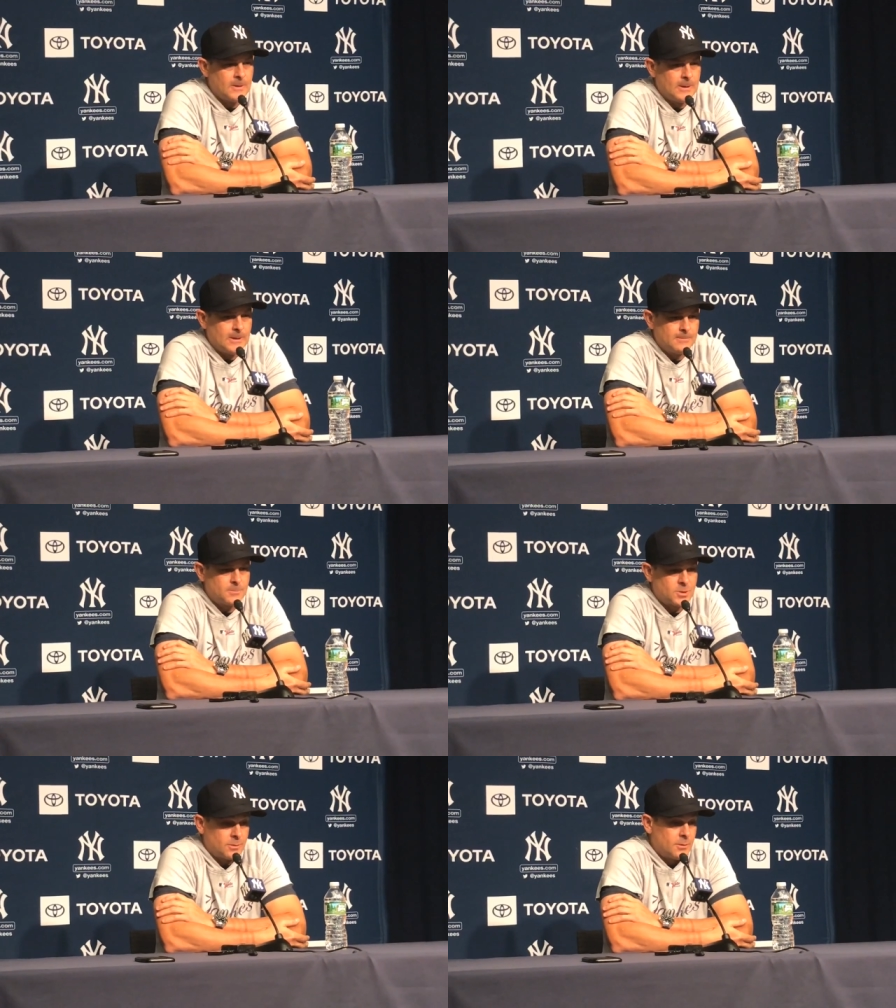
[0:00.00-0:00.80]

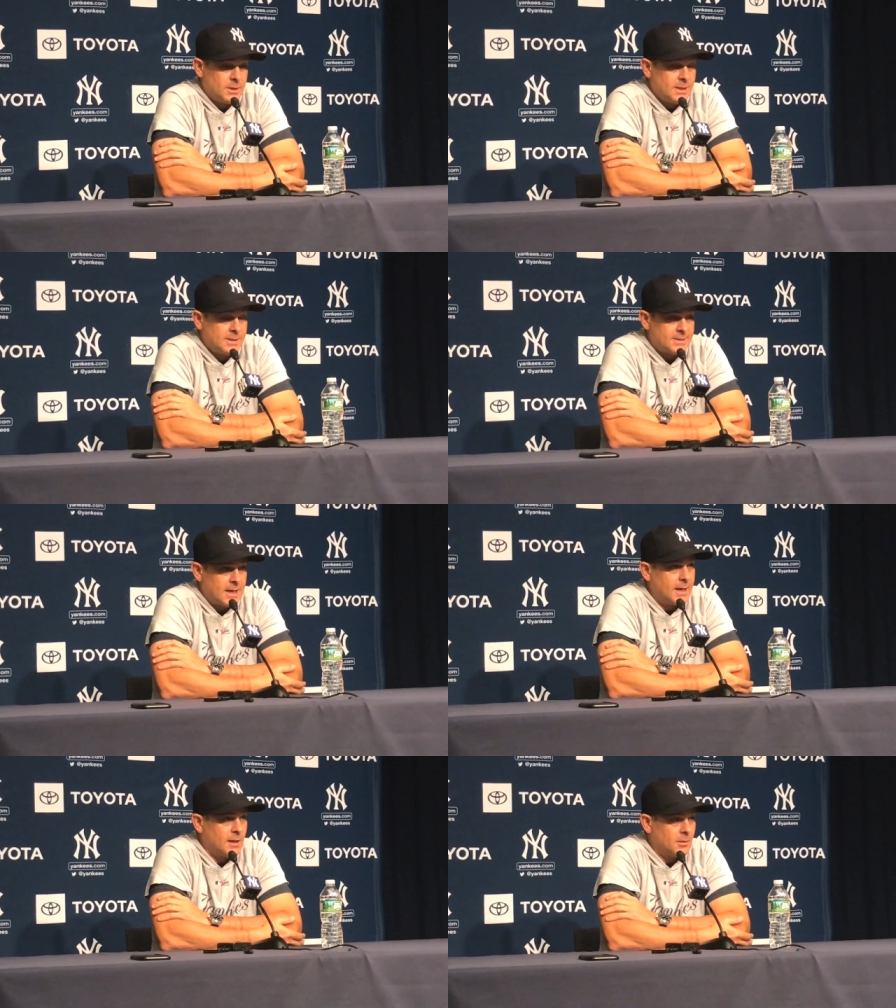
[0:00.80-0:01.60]
Um, so there is
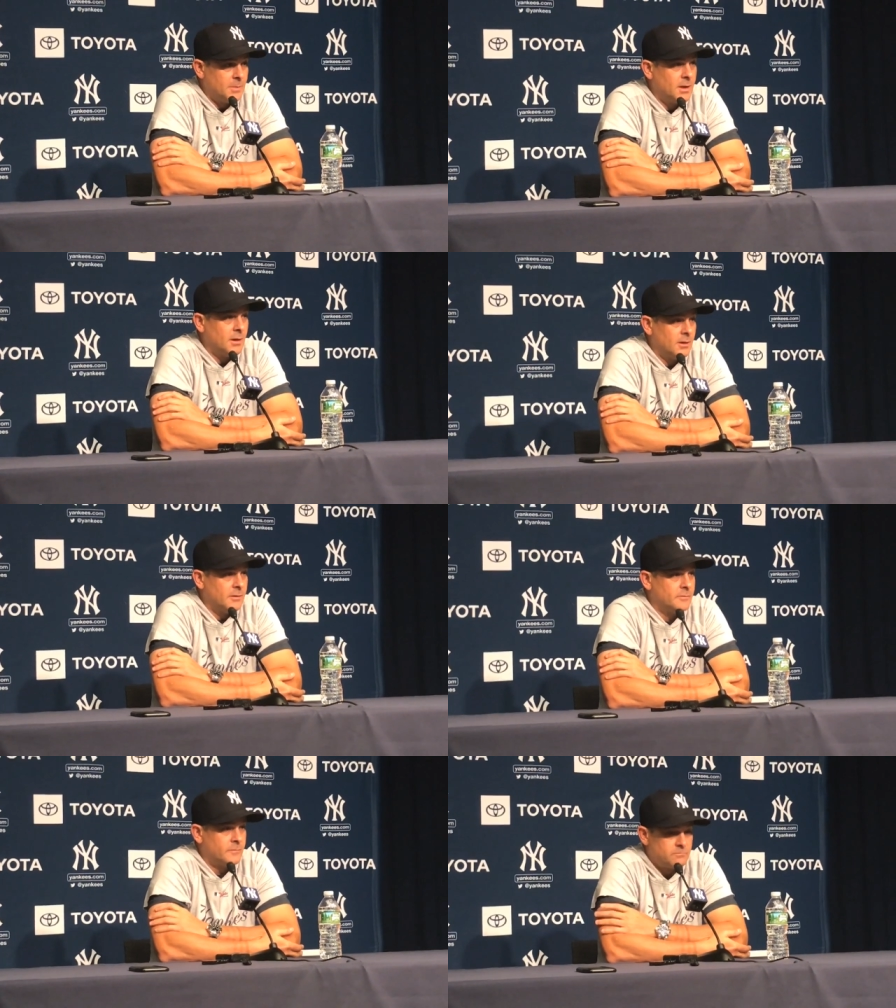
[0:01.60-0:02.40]
that element
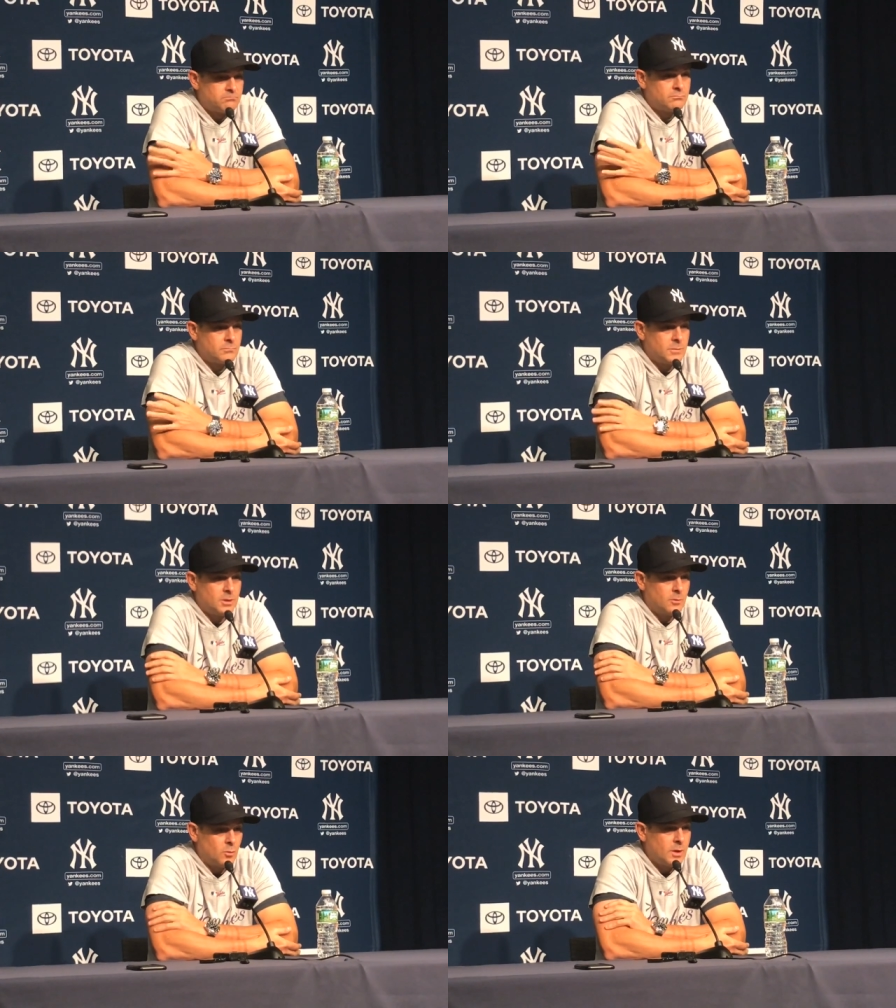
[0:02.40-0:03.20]
of,
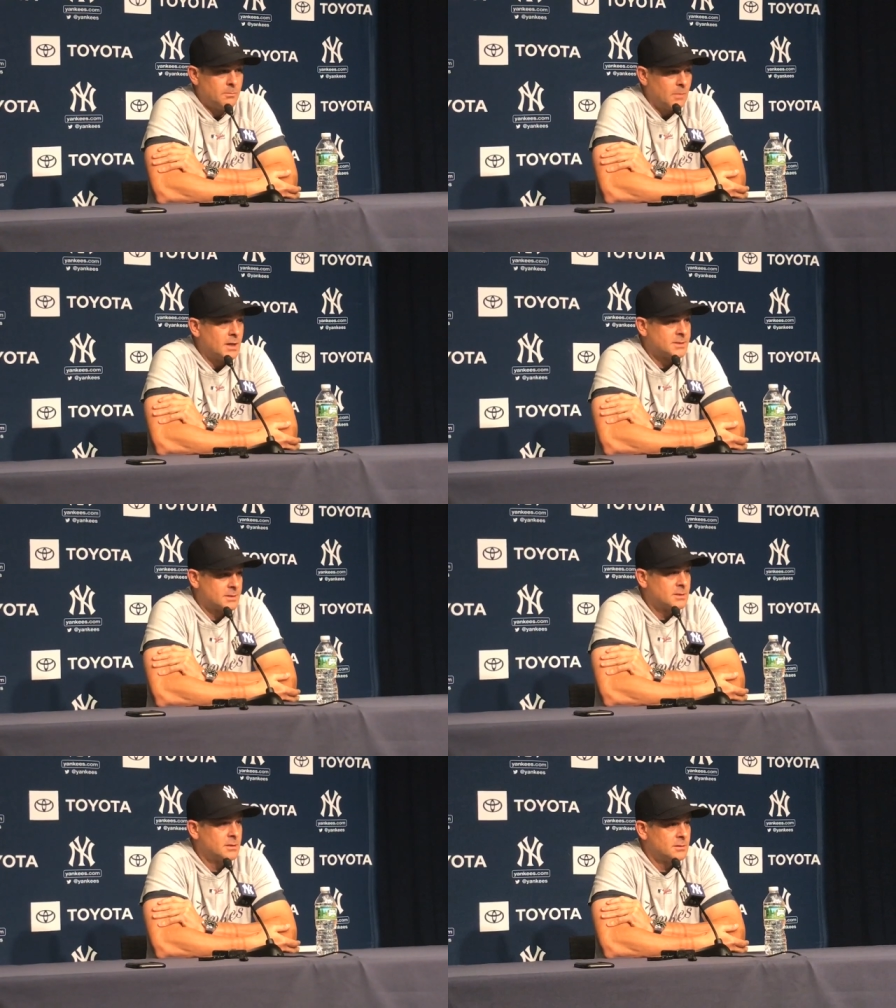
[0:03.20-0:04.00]
you know, we
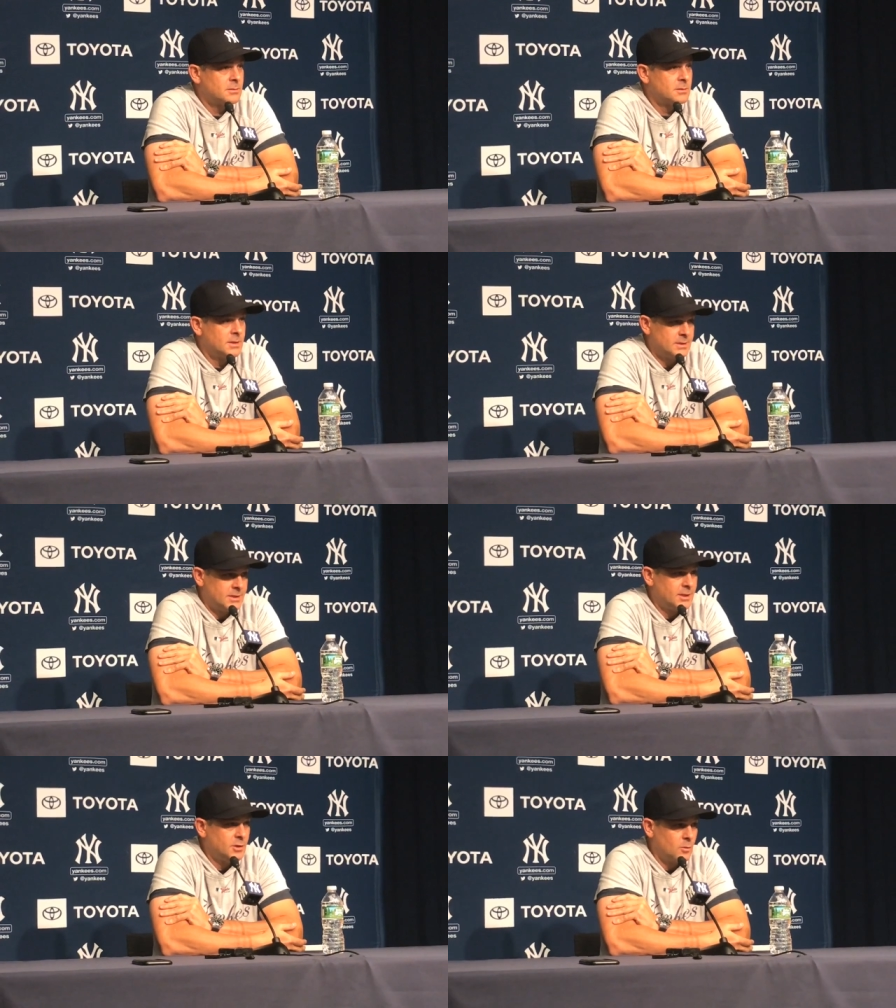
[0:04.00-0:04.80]
must
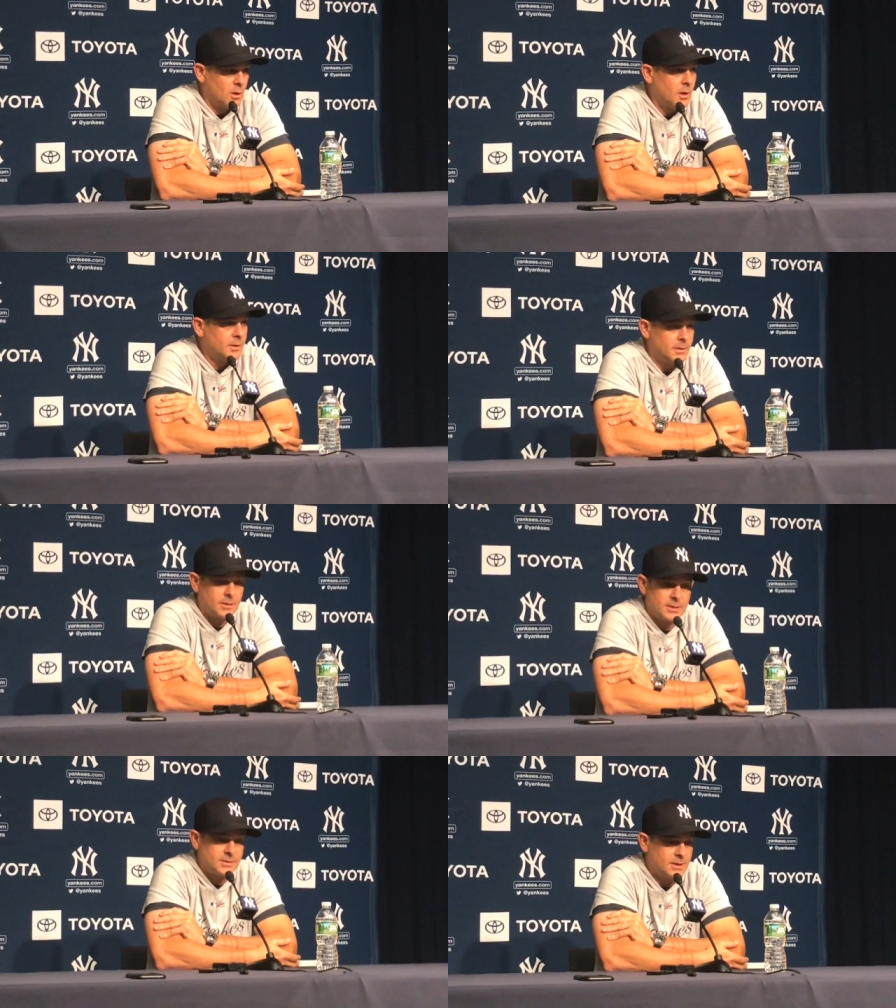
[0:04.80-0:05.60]
continue on
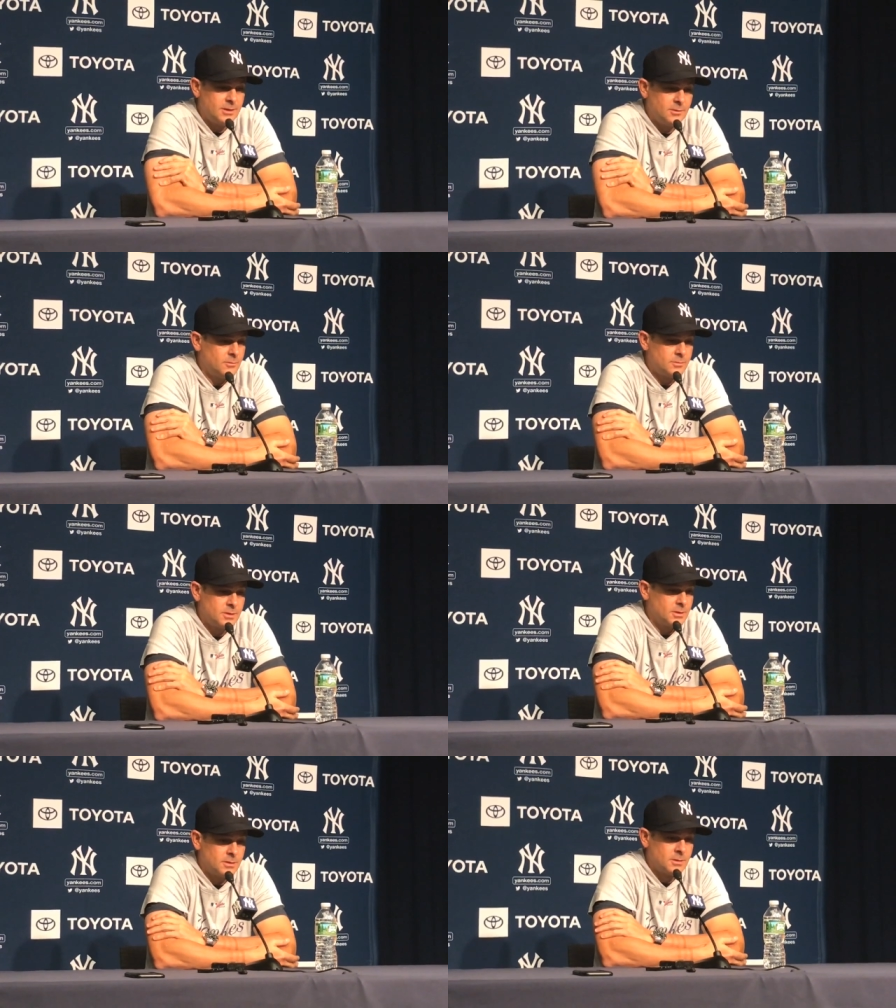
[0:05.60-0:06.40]
and continue
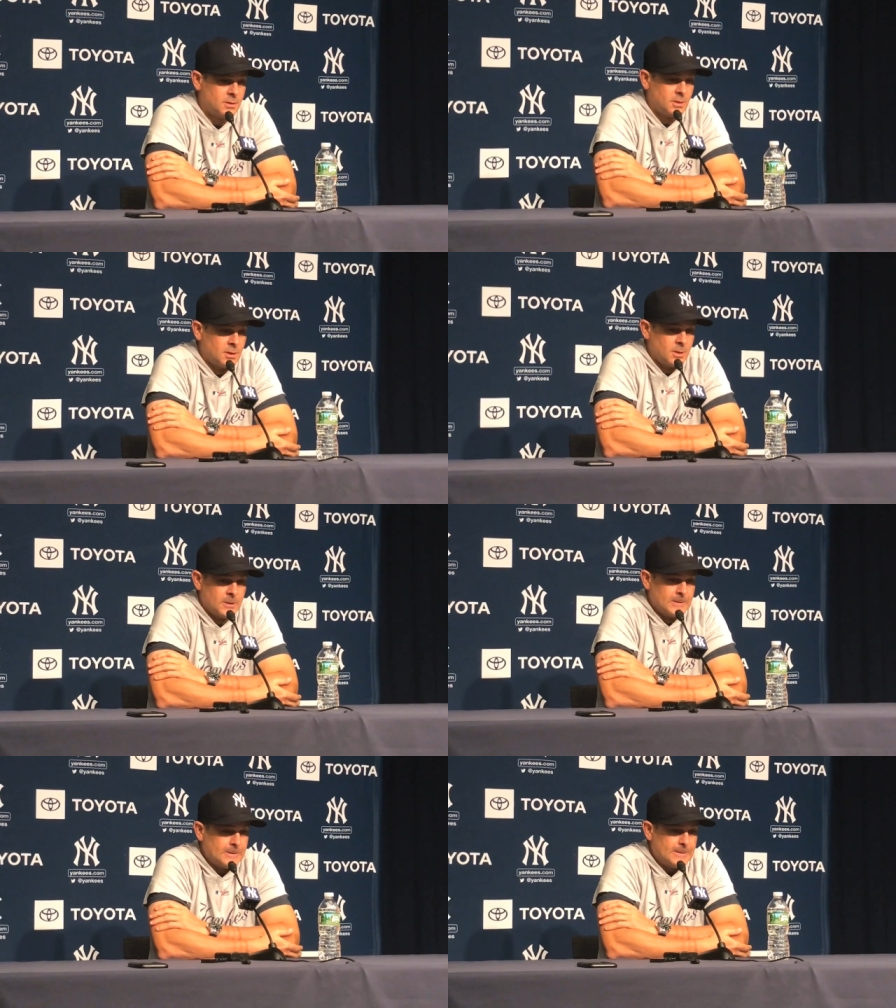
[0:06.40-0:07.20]
to.
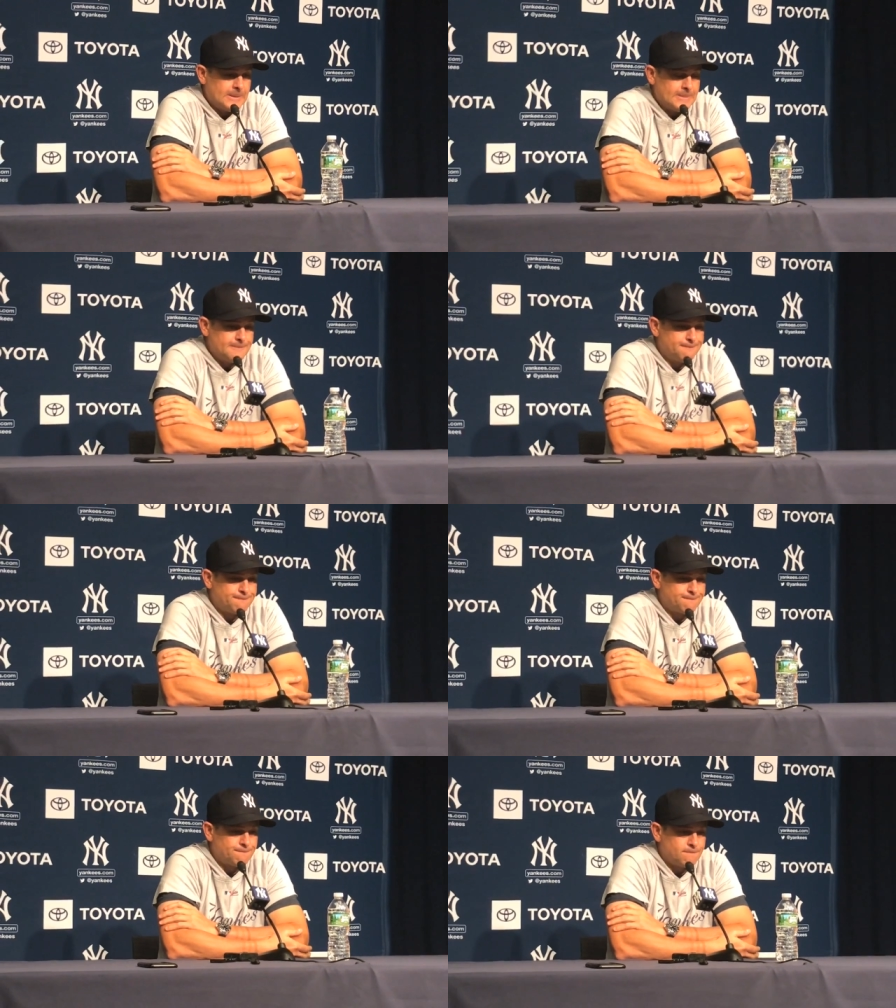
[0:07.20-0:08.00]
Um,
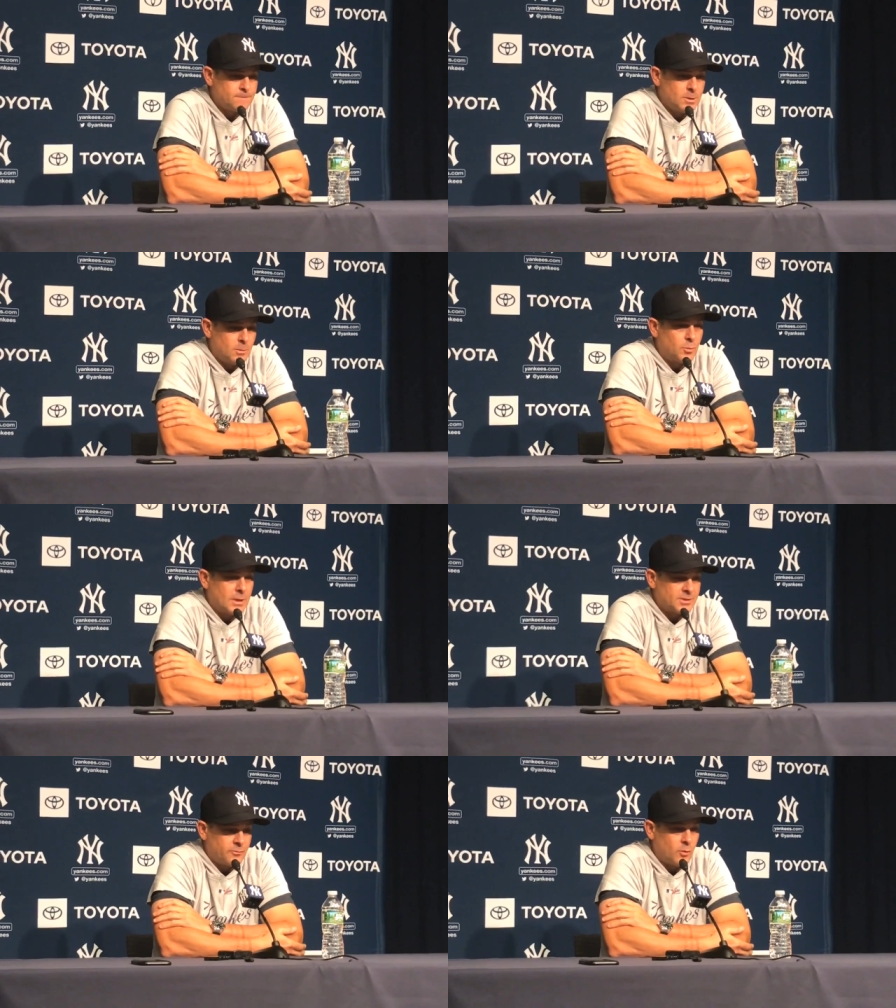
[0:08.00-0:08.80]
you know, press